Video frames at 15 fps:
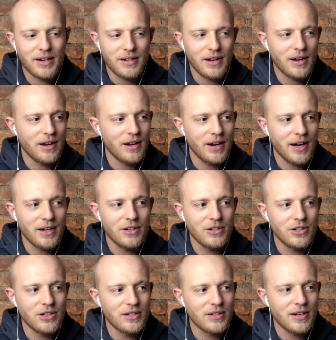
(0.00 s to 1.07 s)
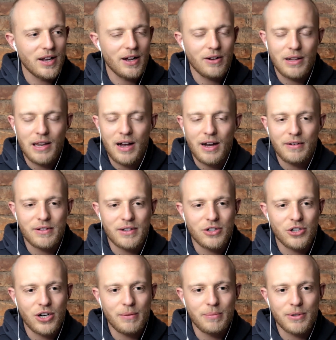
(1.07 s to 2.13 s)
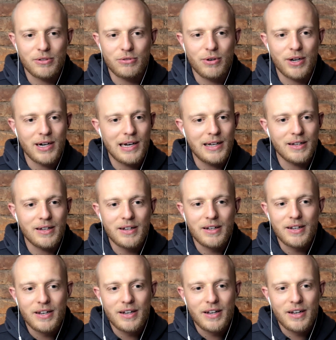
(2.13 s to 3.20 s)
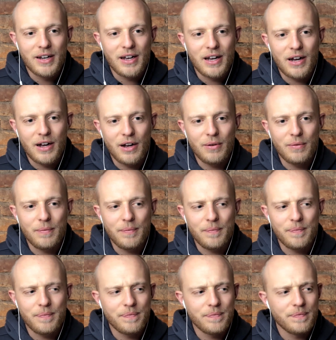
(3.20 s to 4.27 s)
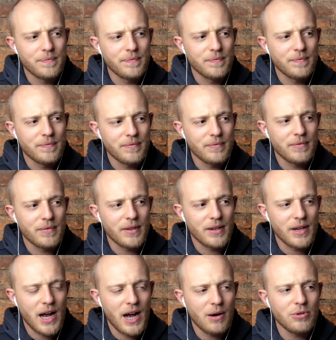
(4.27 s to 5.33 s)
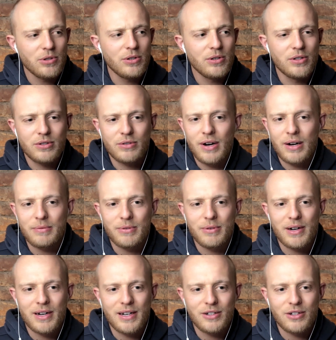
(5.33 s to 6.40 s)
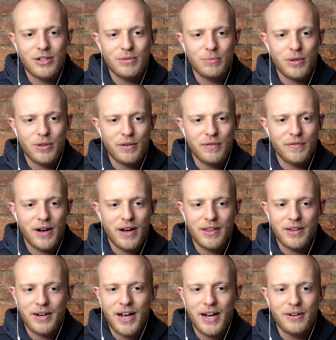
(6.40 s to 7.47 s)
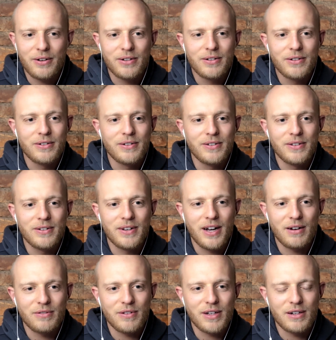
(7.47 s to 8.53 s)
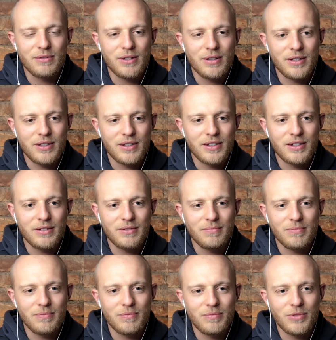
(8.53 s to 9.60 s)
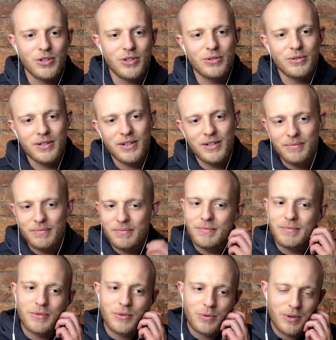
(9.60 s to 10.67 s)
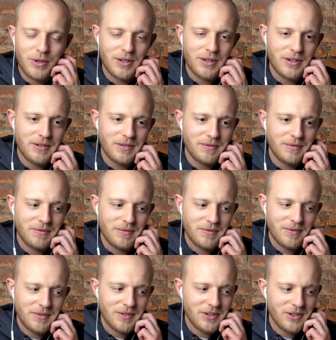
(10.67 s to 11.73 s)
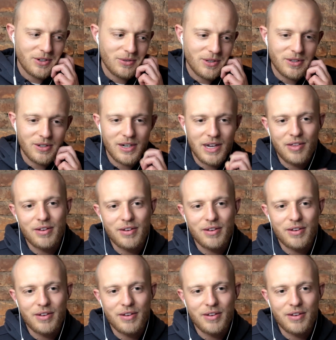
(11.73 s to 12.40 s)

our energies in our life that shape us greatly. How would you describe the relationship with your father now, after everything that you and him were doing together